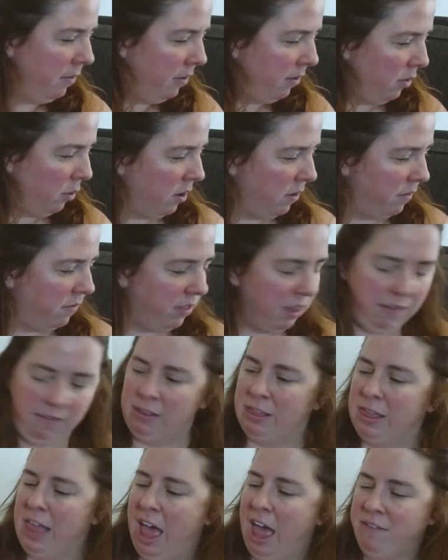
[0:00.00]
sort of this
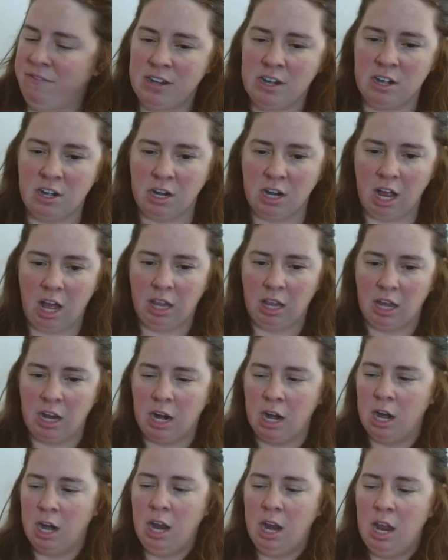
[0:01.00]
lavender
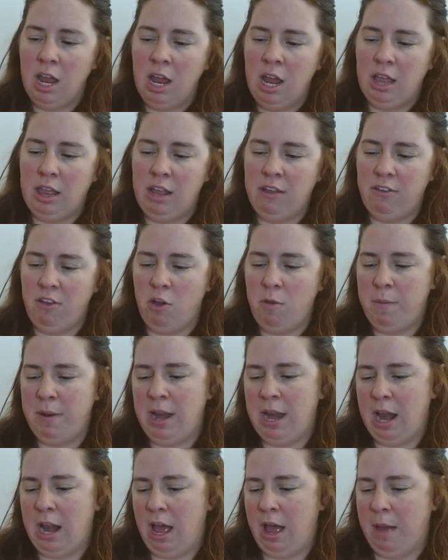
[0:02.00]
color. Let's open
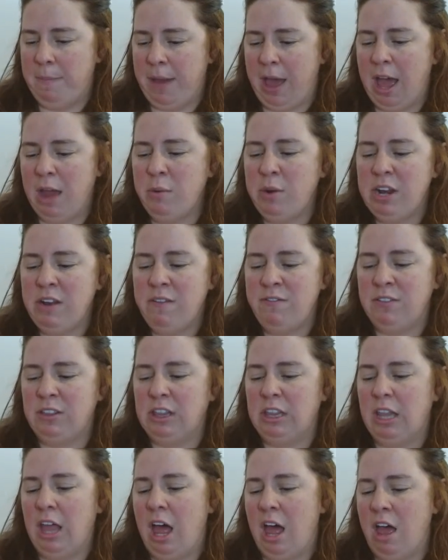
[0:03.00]
it up. I would have
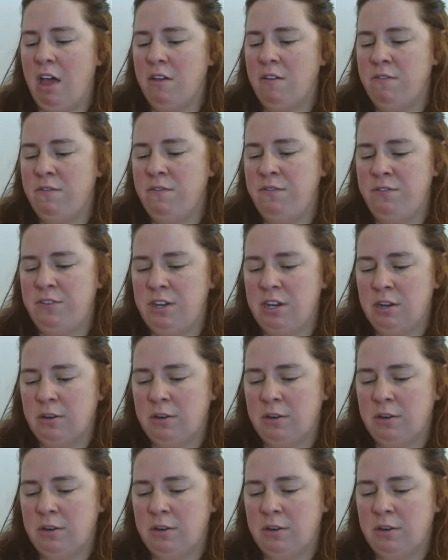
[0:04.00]
loved.